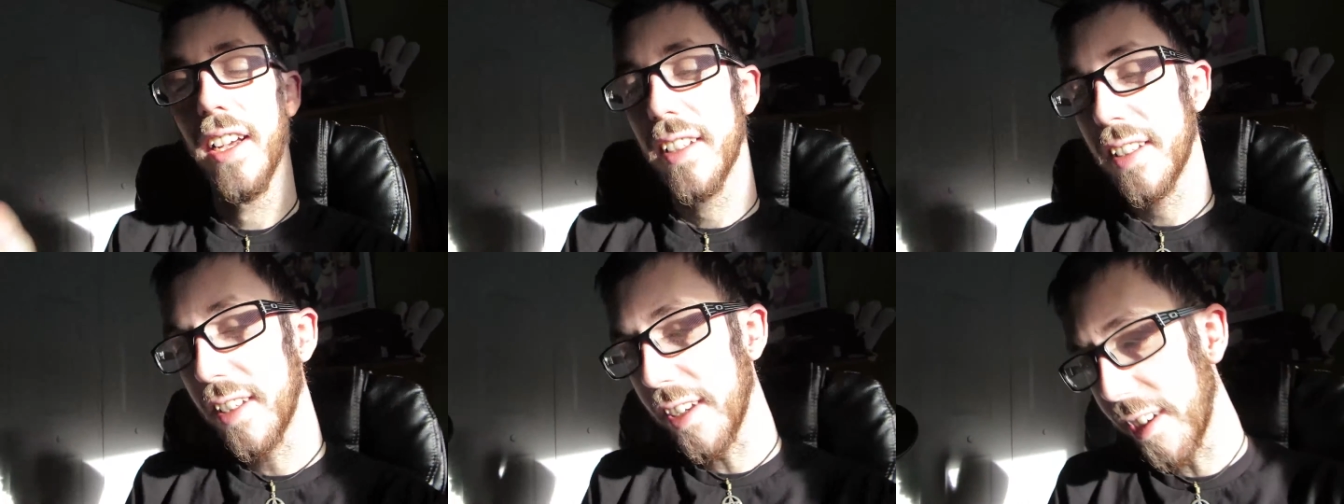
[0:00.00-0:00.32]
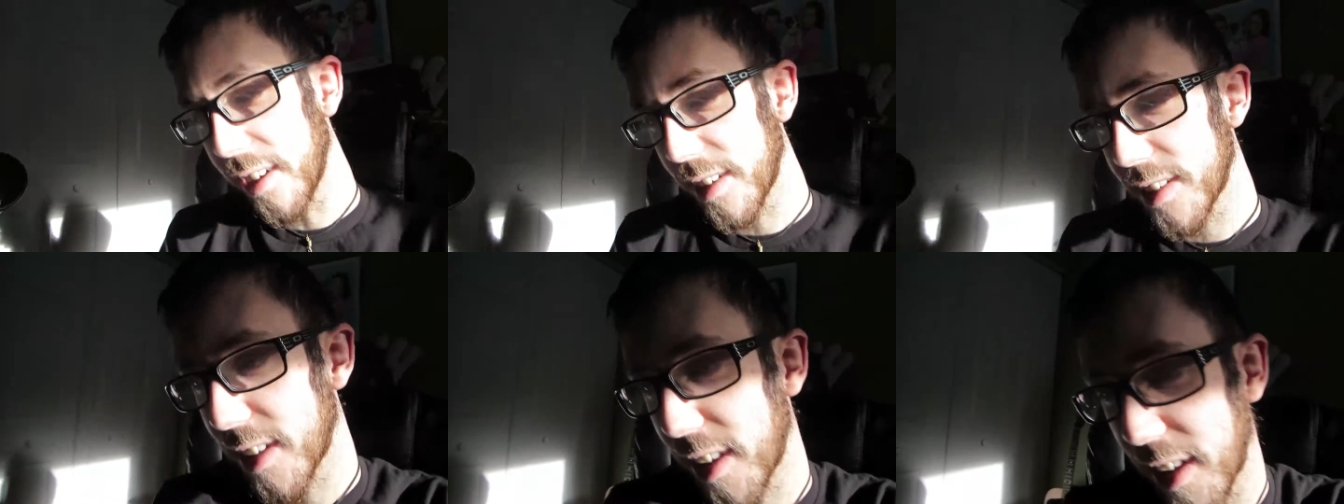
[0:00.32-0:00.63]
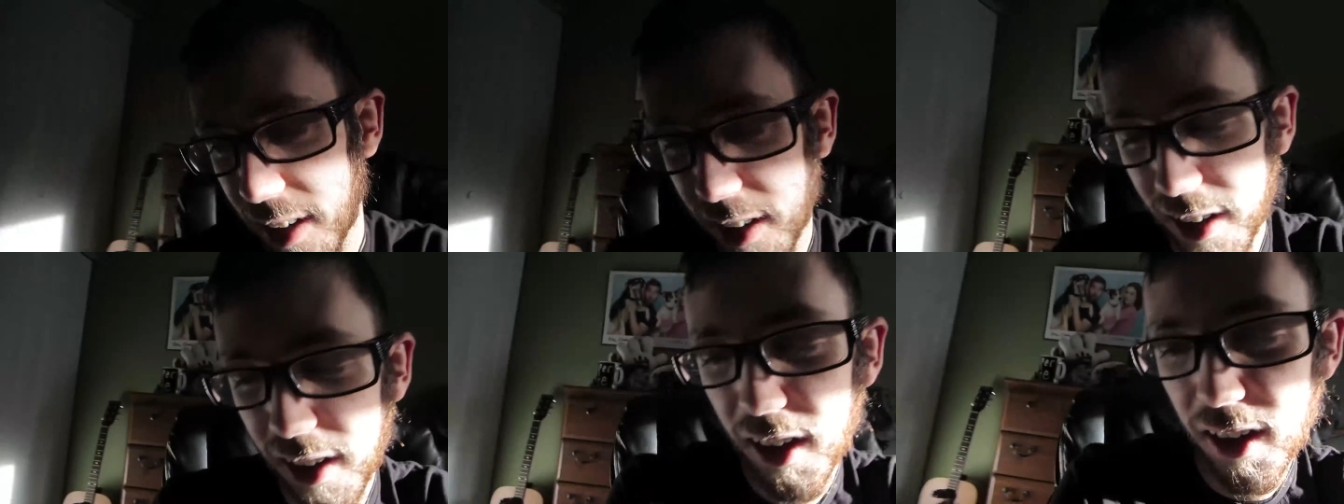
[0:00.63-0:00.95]
See, here's the
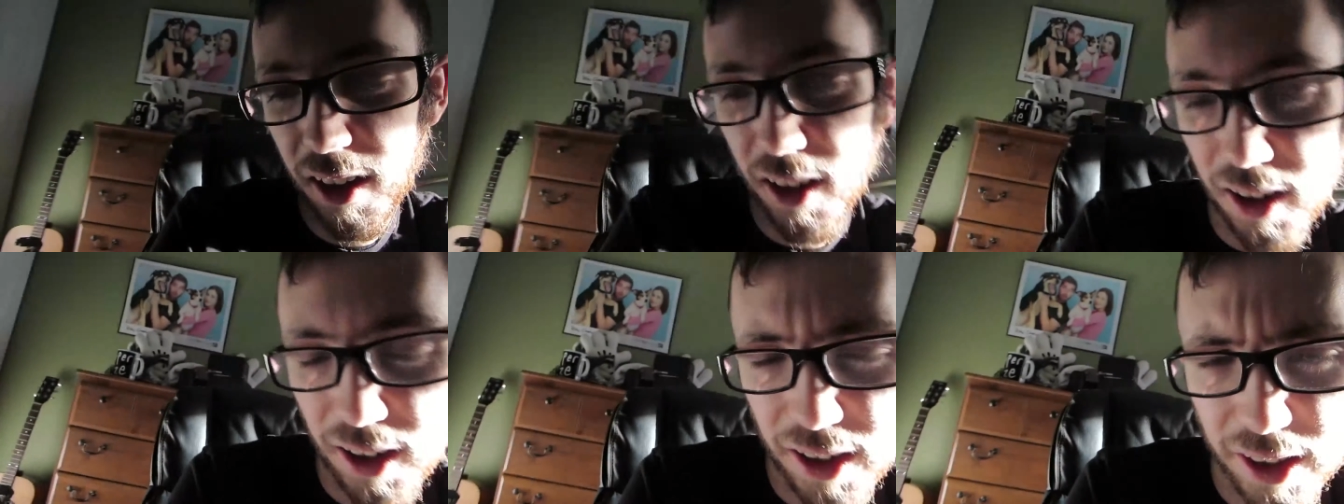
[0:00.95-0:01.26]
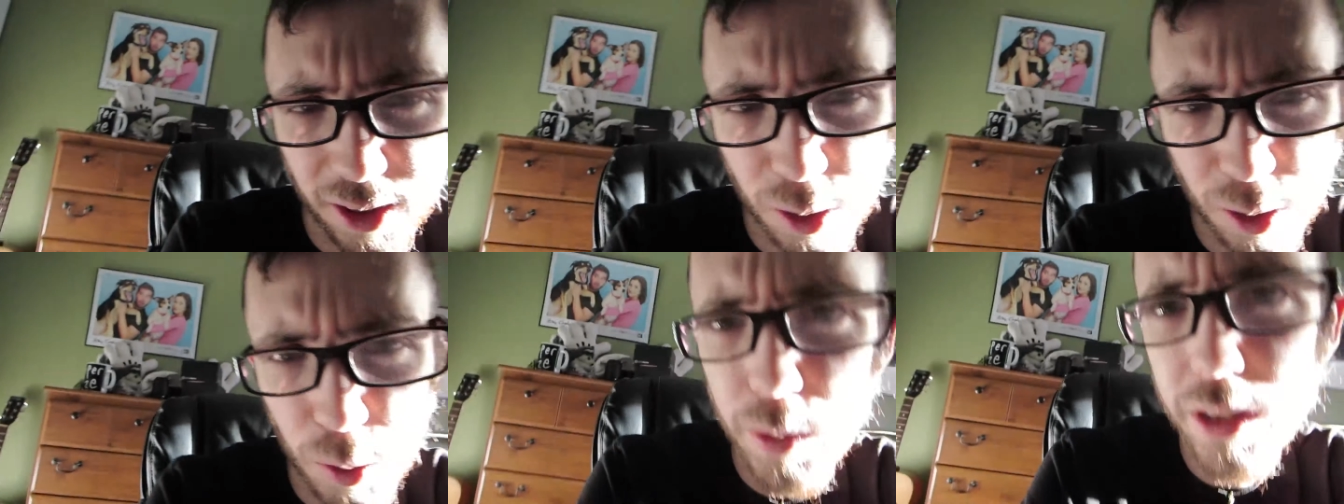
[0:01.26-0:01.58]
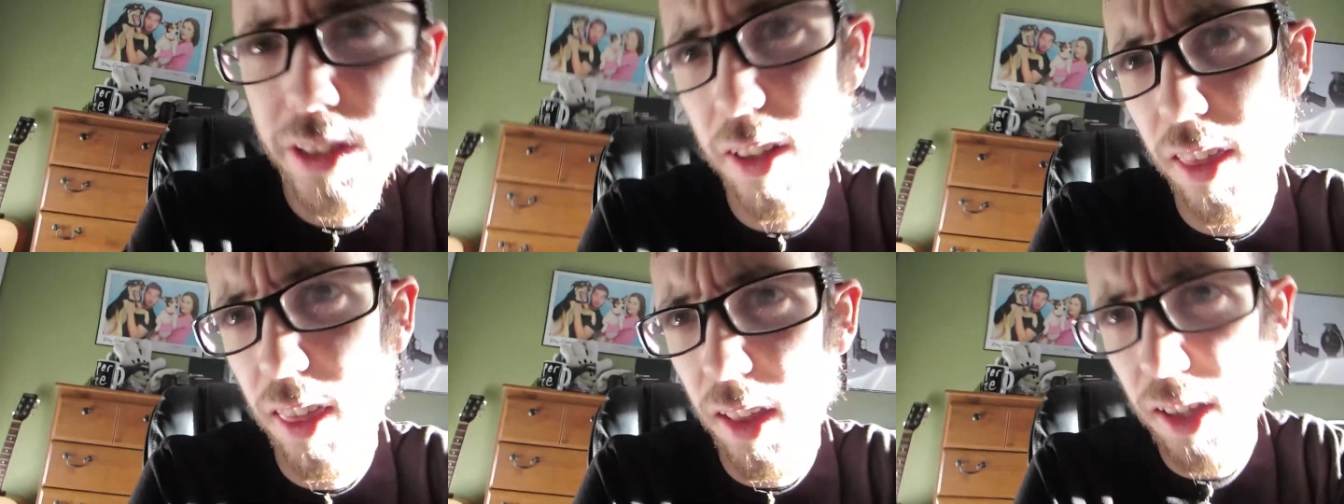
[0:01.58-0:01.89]
thing. I, there
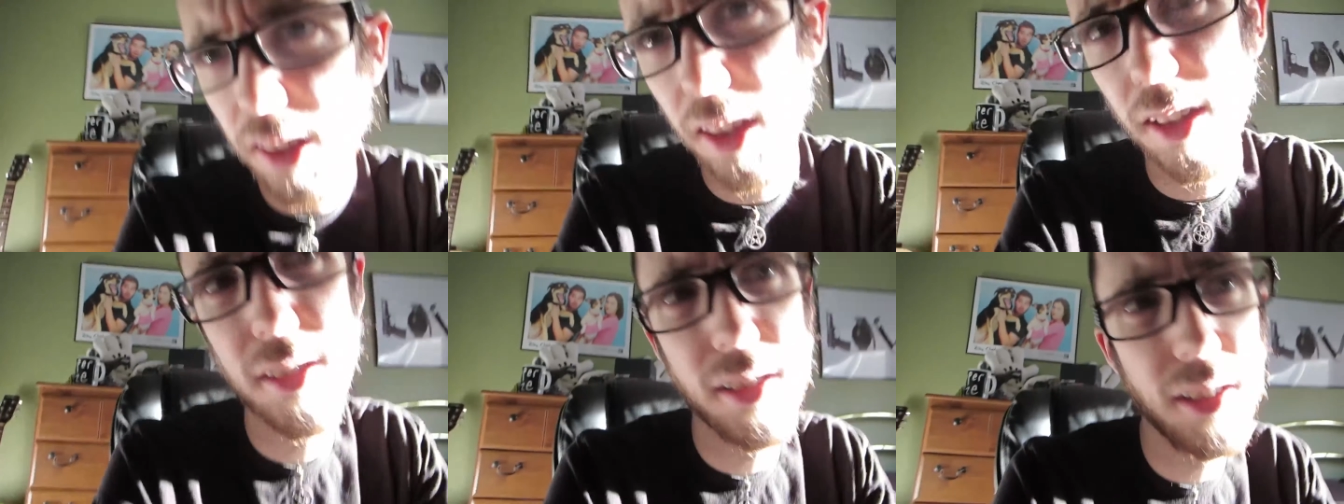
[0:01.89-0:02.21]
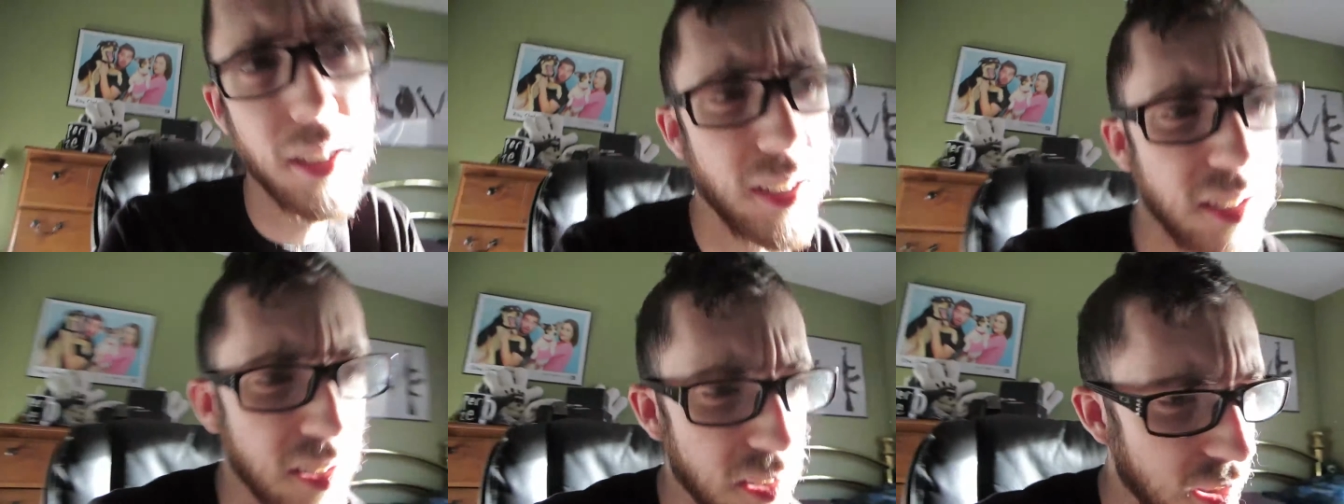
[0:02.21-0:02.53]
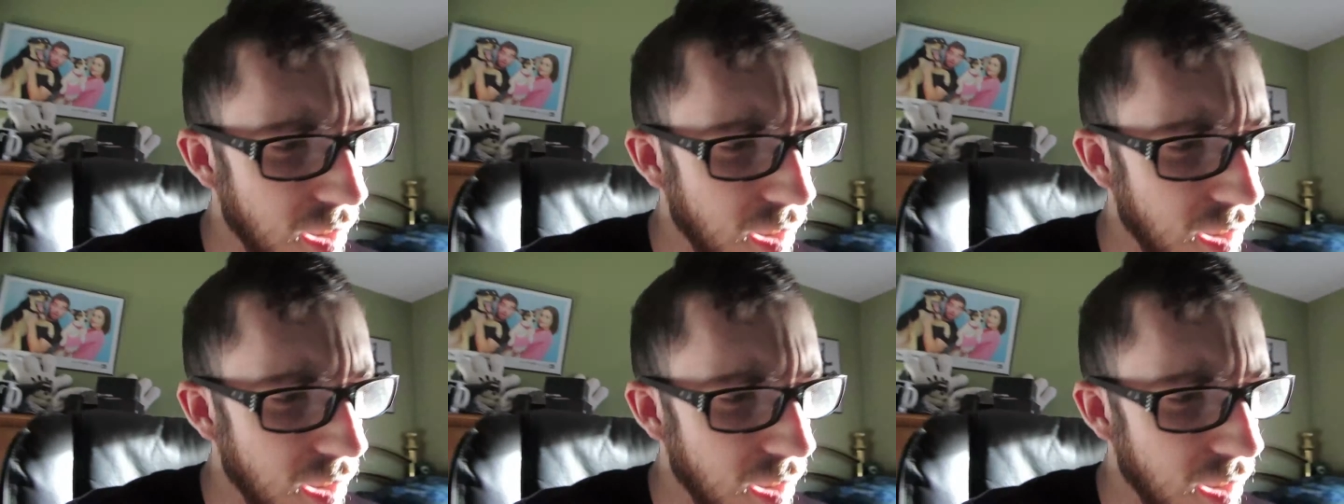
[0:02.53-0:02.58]
was a thing that said